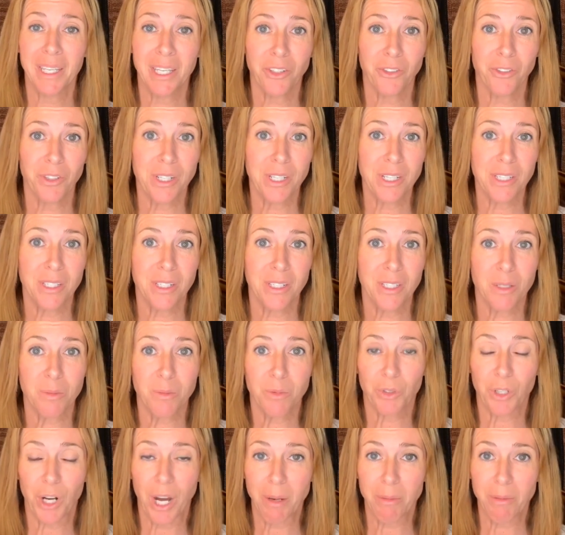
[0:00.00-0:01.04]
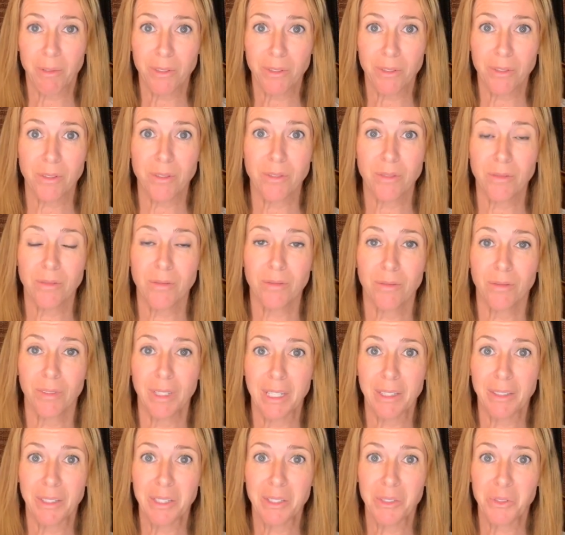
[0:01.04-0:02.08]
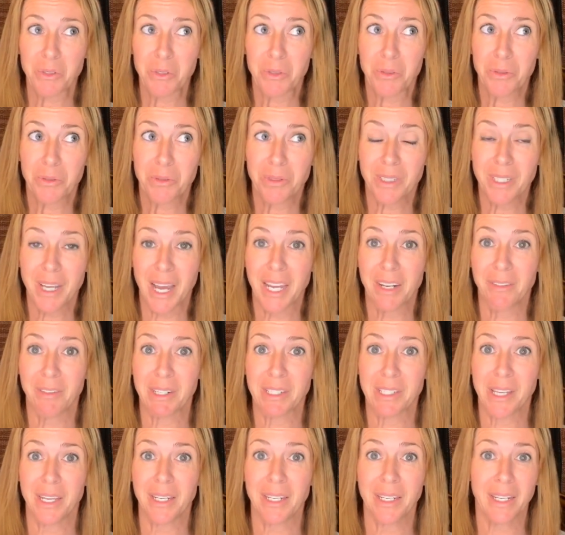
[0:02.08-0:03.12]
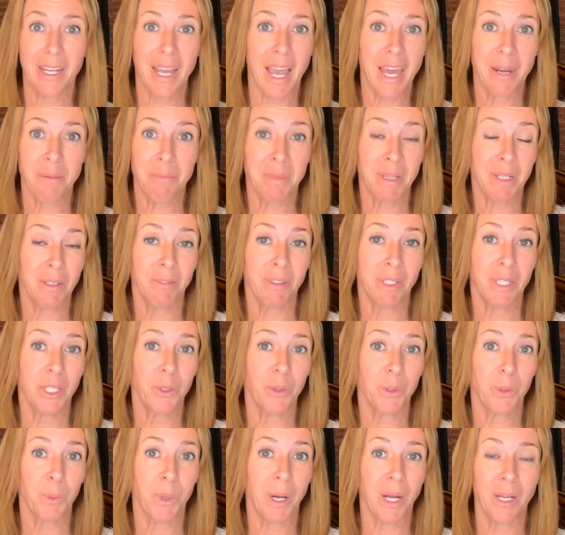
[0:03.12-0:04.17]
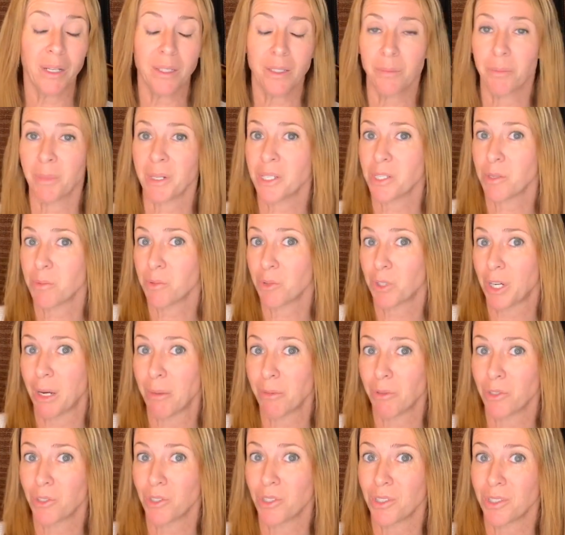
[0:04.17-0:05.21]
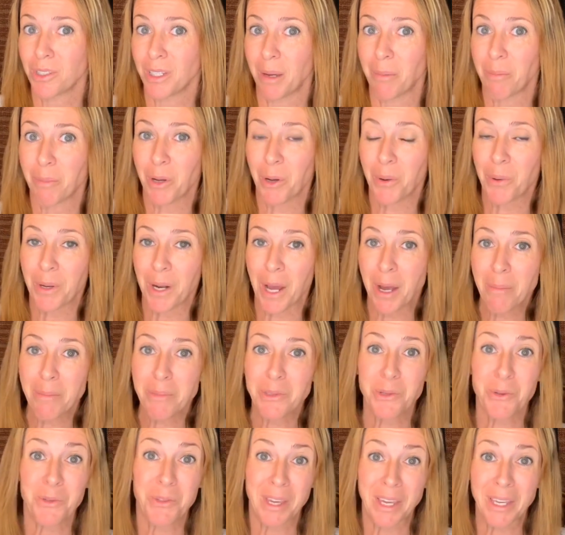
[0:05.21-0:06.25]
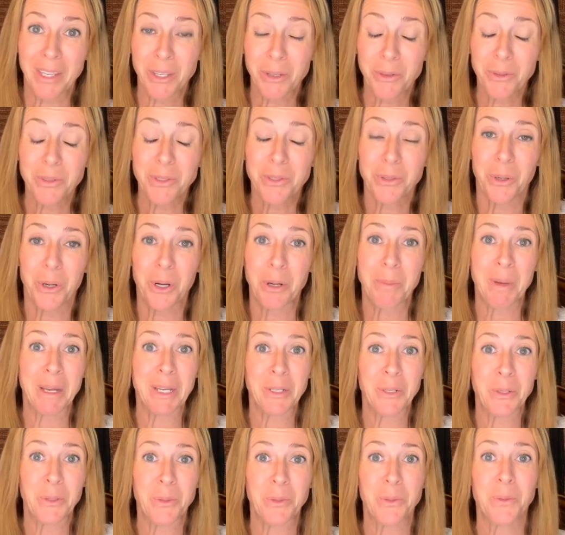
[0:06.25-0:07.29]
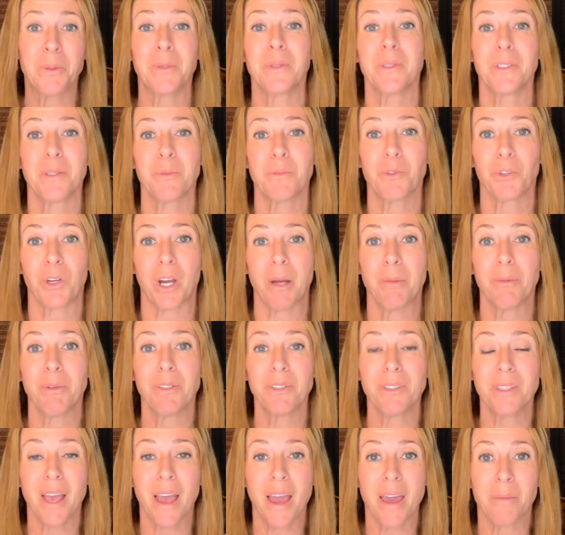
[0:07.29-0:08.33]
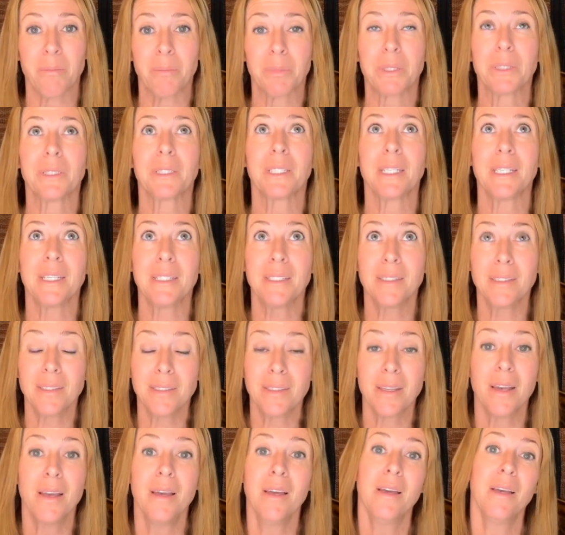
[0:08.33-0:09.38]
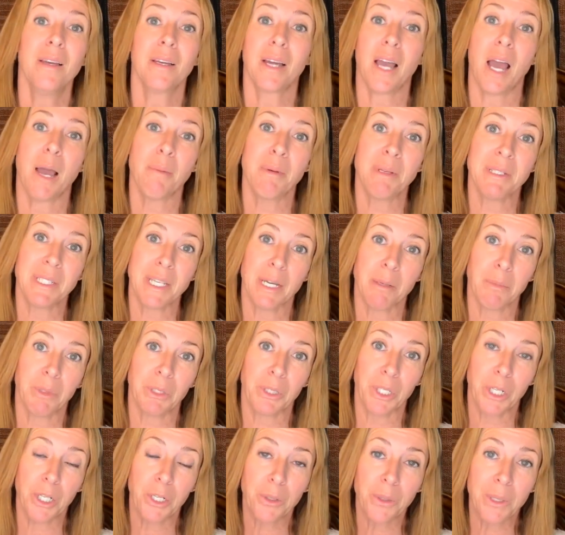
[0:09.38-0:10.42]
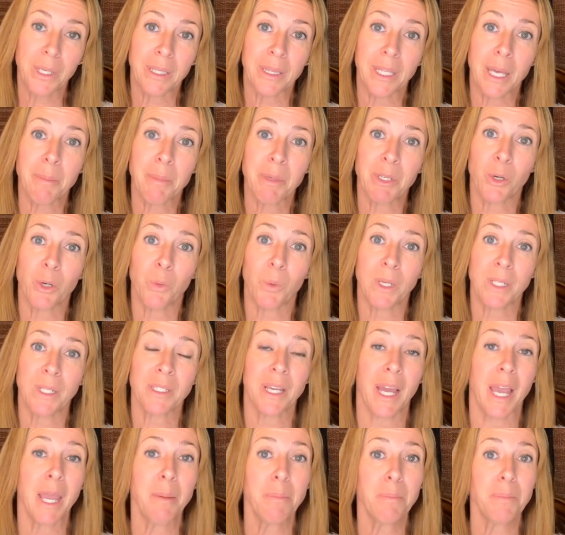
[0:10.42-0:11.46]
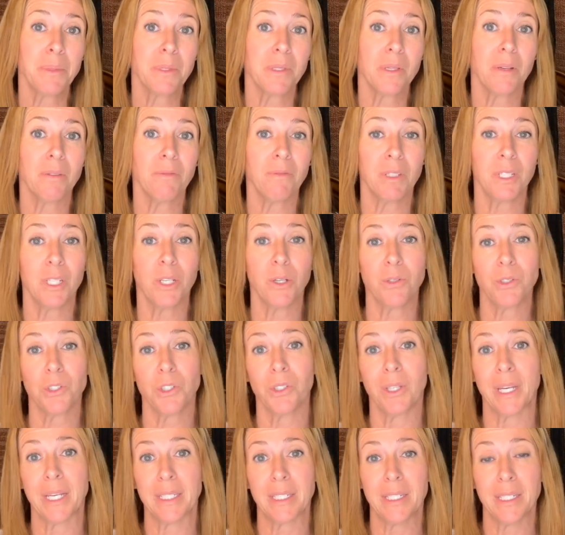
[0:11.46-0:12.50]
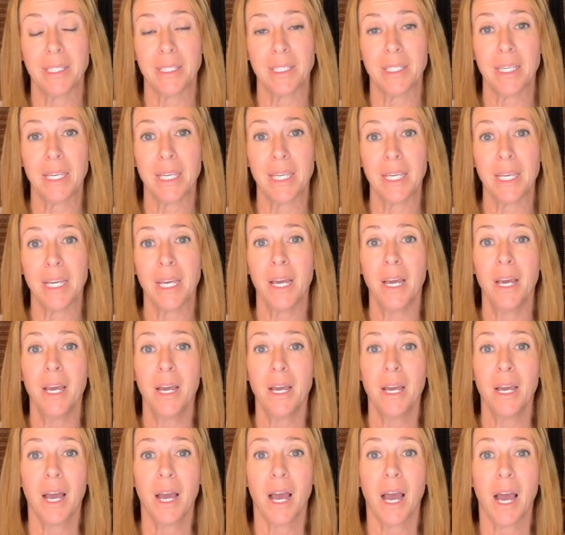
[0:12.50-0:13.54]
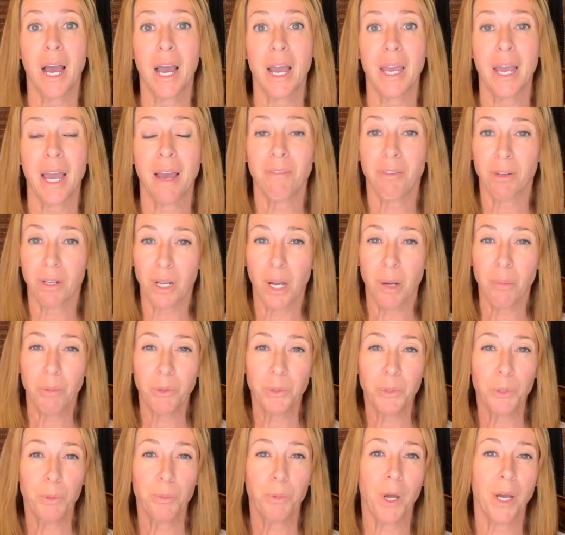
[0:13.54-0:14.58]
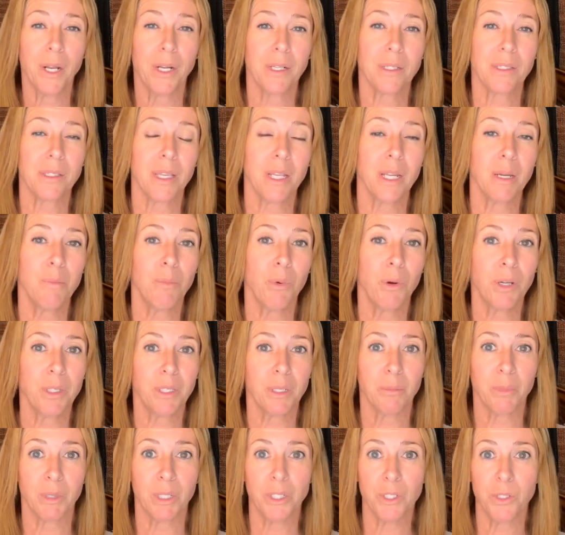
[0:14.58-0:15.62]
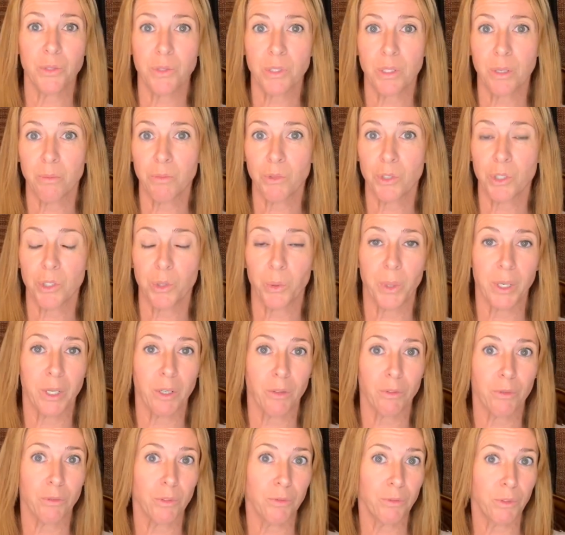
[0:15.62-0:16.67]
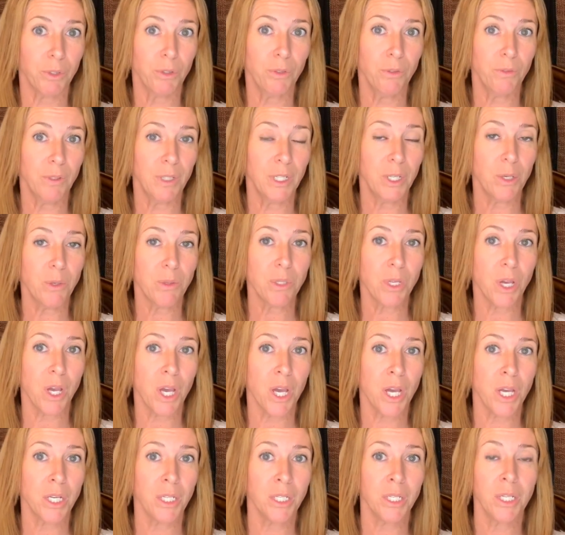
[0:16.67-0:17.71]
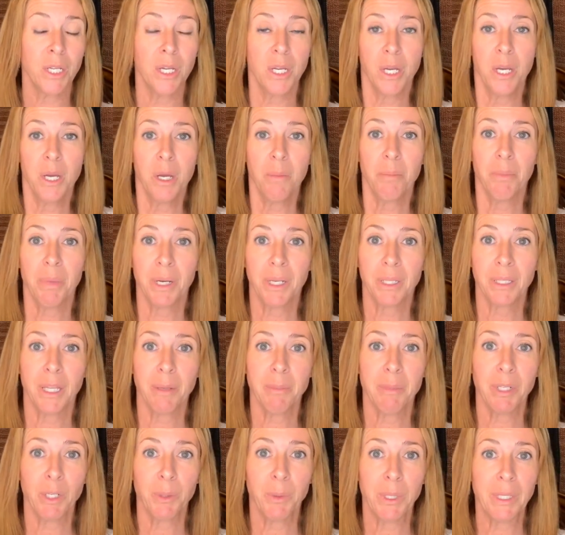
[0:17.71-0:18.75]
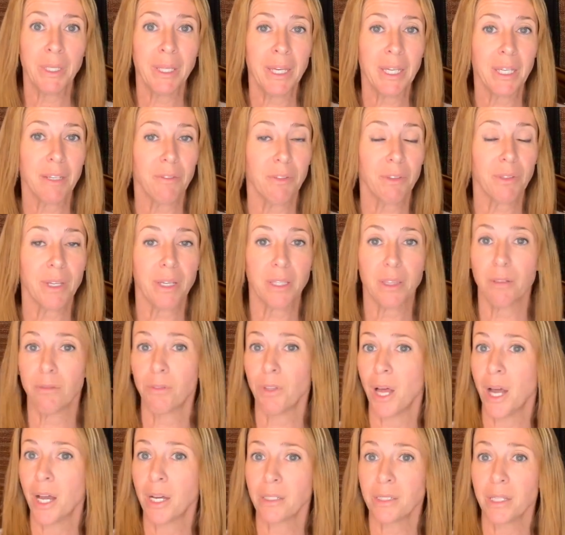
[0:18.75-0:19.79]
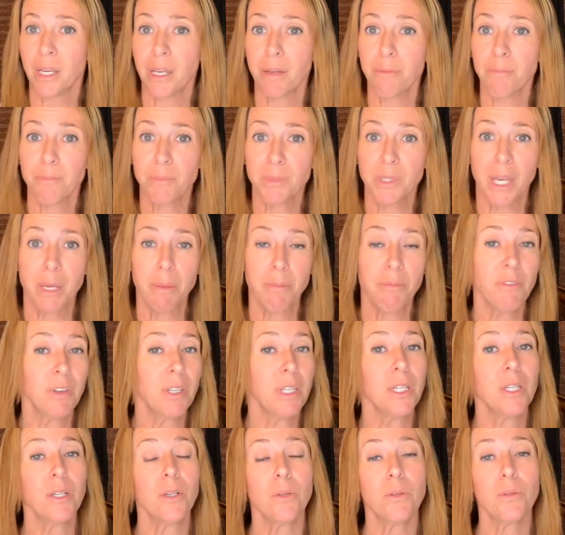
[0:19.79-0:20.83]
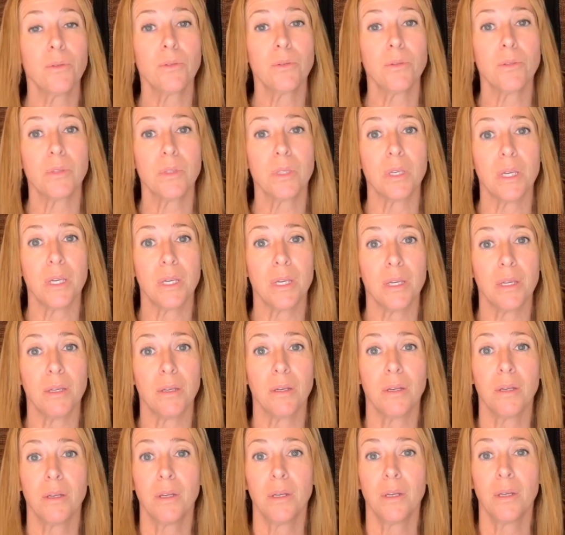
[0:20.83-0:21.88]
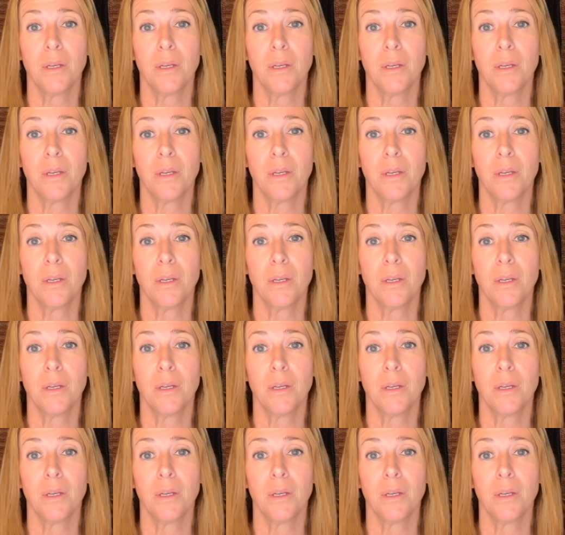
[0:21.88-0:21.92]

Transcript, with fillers: increase in subscribers lately, so it's kind of exciting. I hadn't made a video in a while and my subscribers just kept going up. So thank you to all my new subscribers and please comment down below and let me know what types of videos you like to see. I have a couple of new products that I bought that I'm going to do some just quick review videos on, but let me know what you like. If you like the vlog type, type videos, the